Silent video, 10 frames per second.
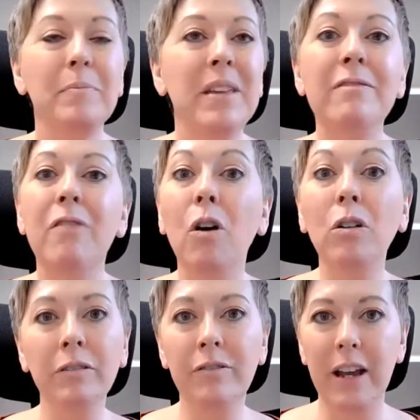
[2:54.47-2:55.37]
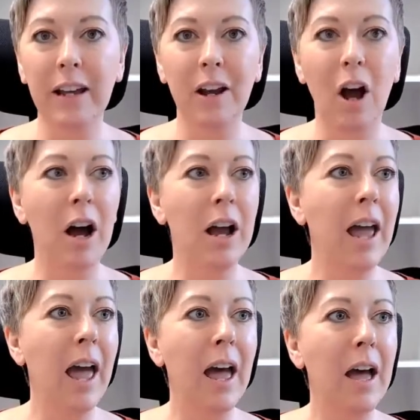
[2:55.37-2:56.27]
evolving, I
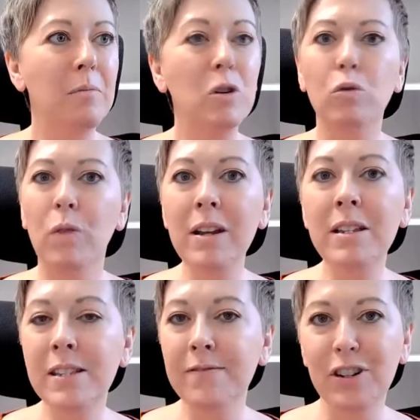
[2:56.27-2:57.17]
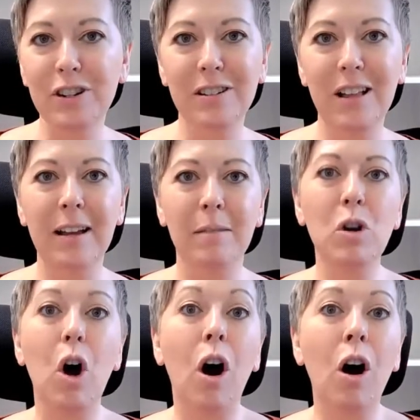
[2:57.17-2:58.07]
am graceful, I am
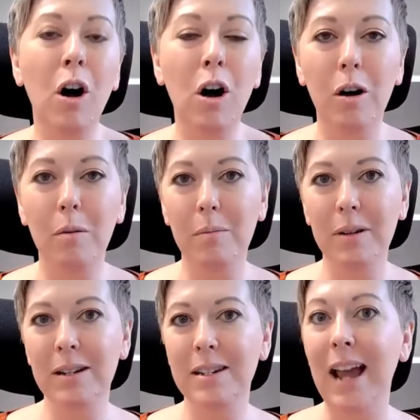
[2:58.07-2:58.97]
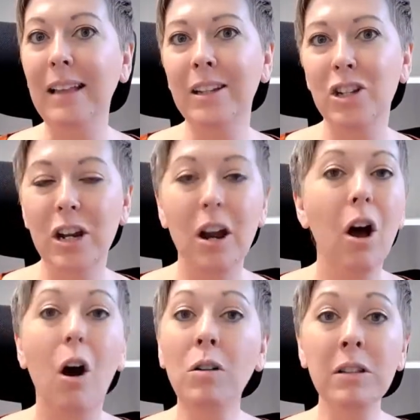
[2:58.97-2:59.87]
calm and intelligent.
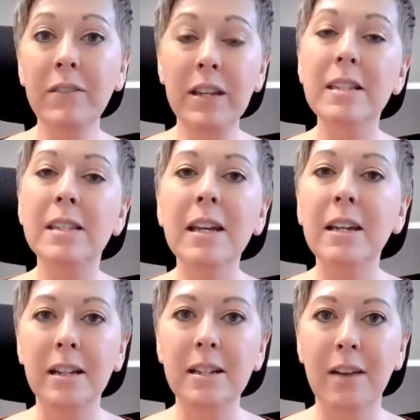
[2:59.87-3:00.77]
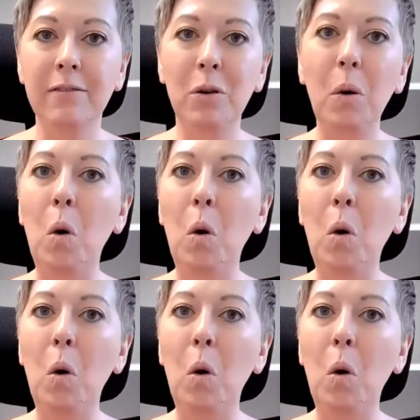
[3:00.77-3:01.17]
All of these things have their